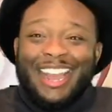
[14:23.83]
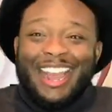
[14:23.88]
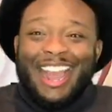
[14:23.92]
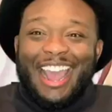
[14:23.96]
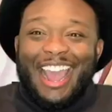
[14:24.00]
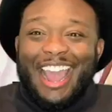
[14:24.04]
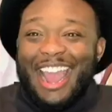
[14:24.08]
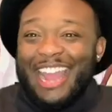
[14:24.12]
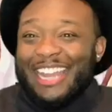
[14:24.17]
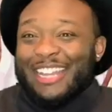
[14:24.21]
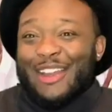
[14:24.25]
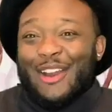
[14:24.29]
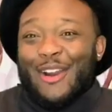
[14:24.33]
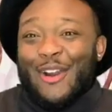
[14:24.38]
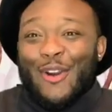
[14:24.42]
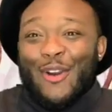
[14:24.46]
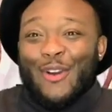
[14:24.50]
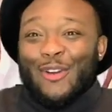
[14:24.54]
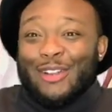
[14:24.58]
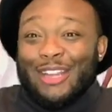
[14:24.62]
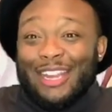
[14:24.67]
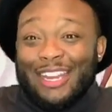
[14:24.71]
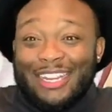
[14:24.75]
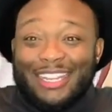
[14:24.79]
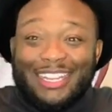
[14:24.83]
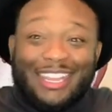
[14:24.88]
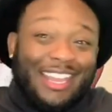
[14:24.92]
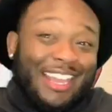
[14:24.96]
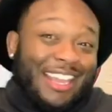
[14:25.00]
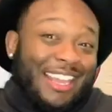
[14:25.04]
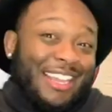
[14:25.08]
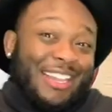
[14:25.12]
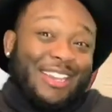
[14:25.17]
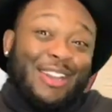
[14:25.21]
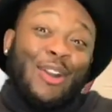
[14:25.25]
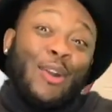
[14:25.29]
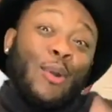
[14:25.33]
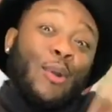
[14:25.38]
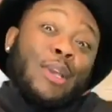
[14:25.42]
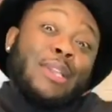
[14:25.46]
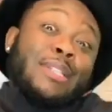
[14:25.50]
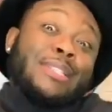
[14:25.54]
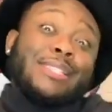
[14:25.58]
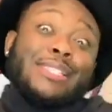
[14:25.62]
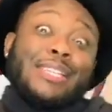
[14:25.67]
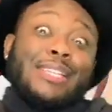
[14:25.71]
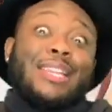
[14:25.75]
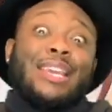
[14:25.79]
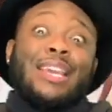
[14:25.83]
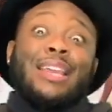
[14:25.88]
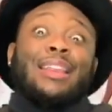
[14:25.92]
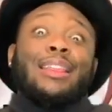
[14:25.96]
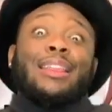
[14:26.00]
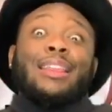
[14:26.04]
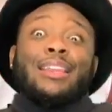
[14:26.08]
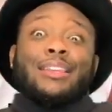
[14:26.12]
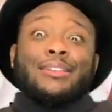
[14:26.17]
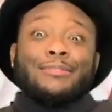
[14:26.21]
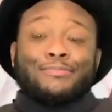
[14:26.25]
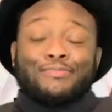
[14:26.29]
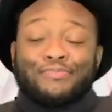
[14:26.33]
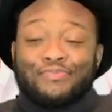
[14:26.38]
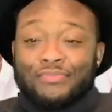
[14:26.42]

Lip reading: at the old lady gang coincidentally.